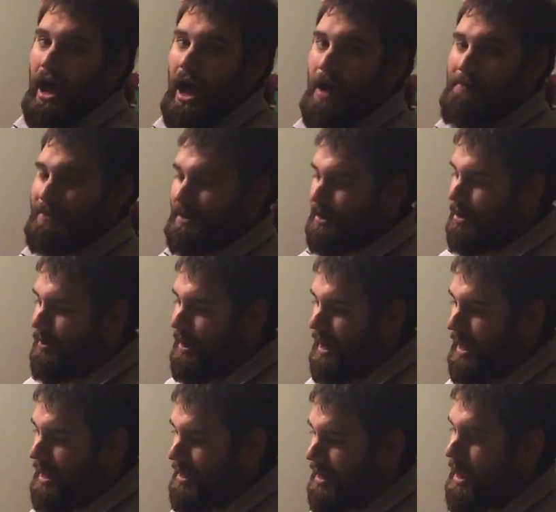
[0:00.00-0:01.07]
I'm going to go
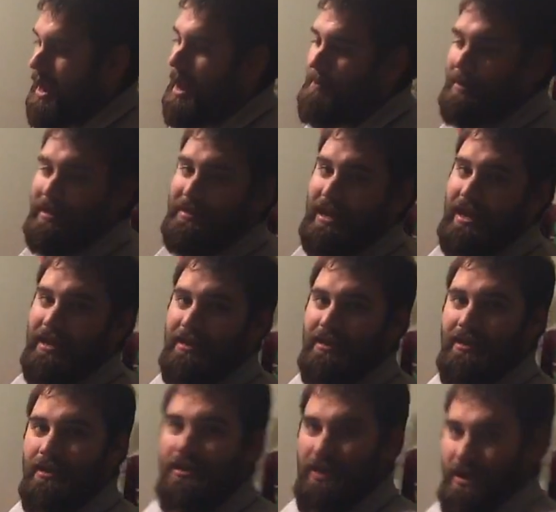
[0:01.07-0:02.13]
ahead and I'm going to
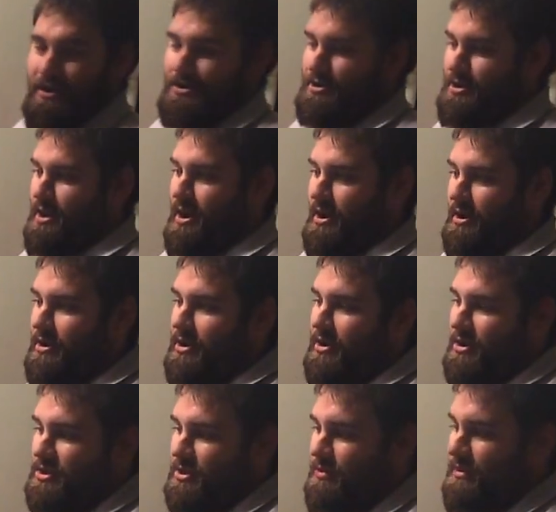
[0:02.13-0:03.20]
take the underdog.
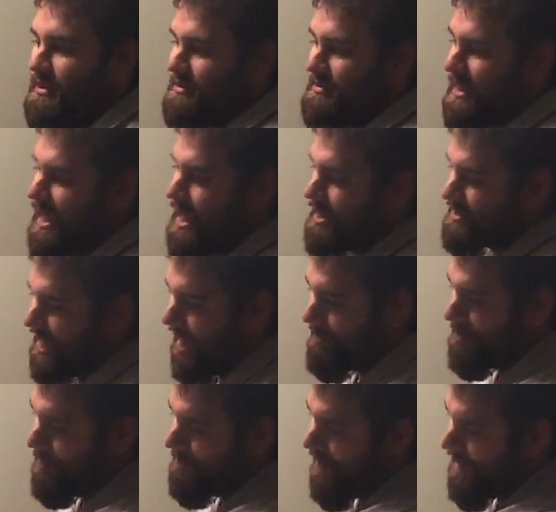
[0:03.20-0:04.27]
So in this case,
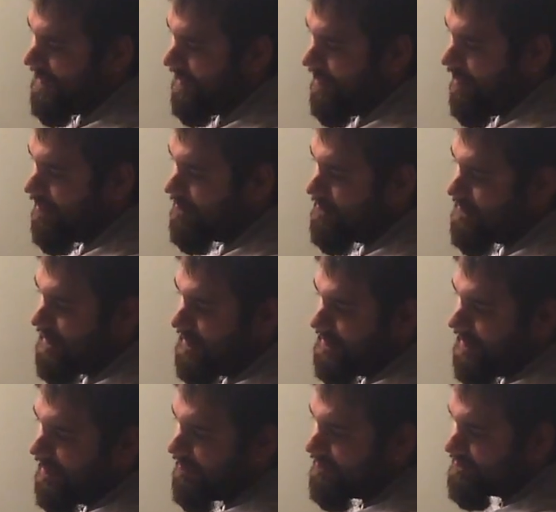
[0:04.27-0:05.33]
I'm going to be betting
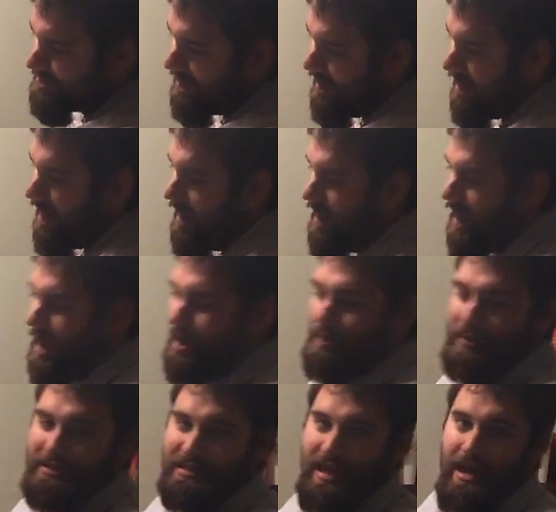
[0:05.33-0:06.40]
$110 on
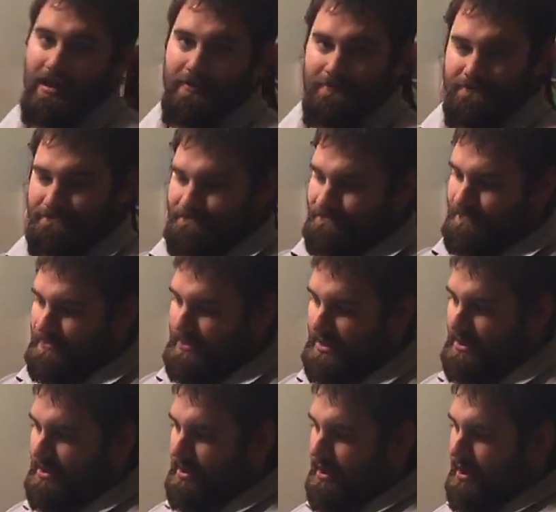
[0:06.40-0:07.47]
Iowa State.
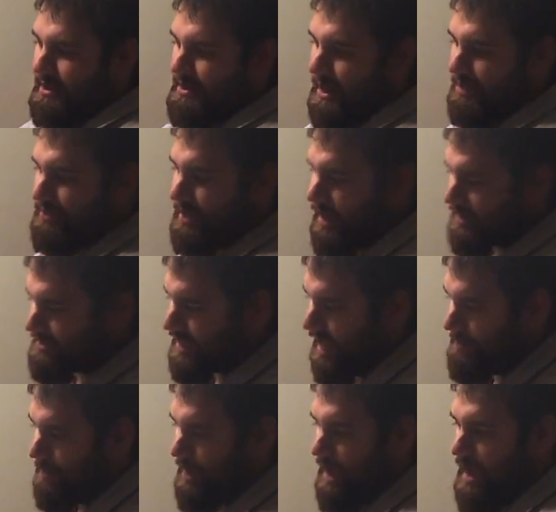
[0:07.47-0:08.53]
Now the next
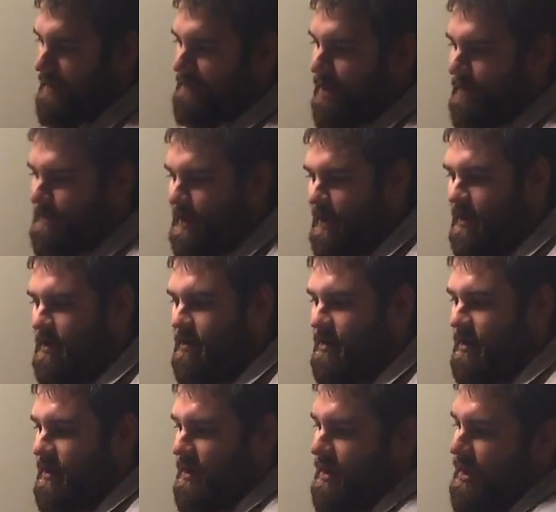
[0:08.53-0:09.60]
game we have up
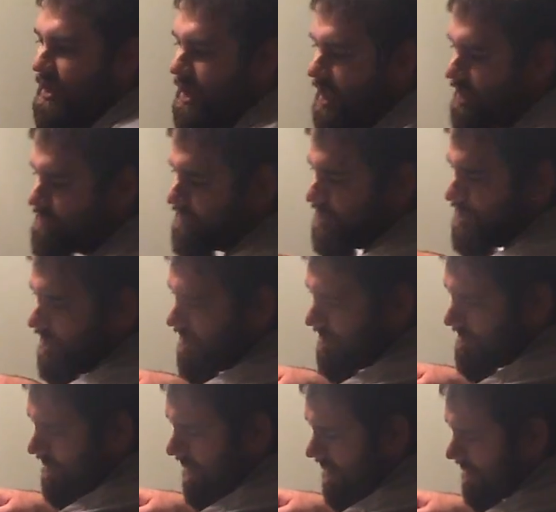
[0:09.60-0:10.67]
here is
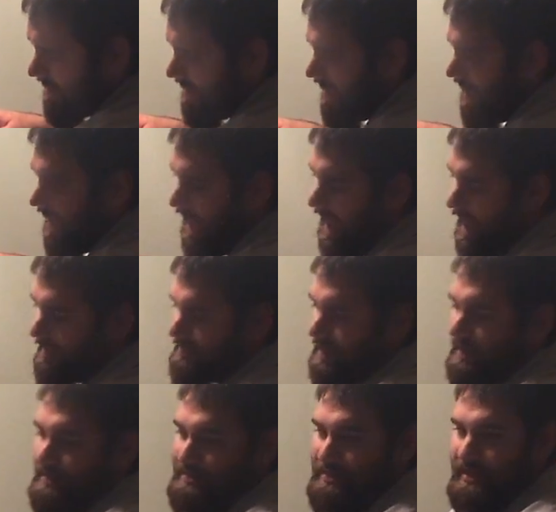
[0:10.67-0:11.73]
Virginia Tech at
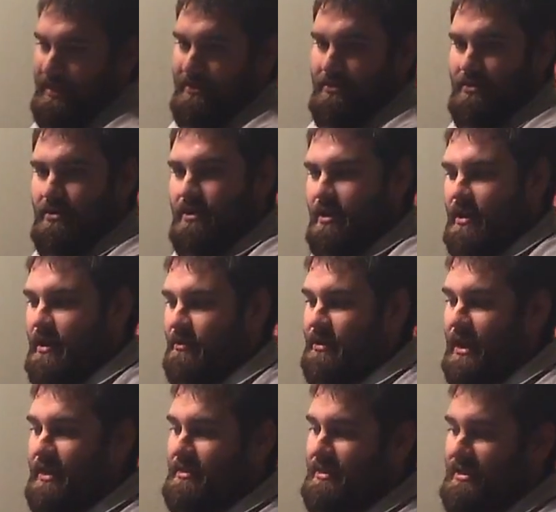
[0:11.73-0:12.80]
Tennessee. Now
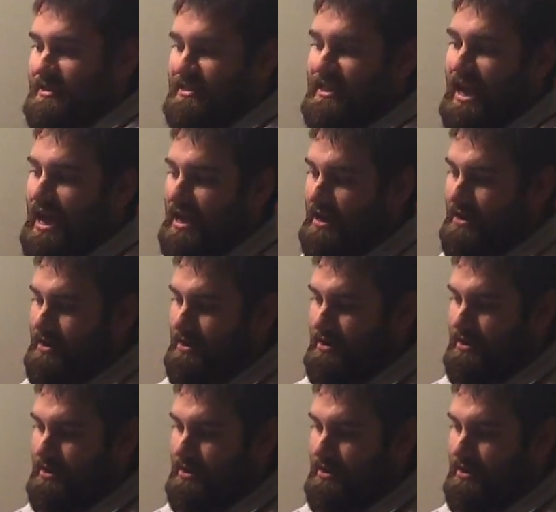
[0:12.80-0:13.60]
Tennessee is not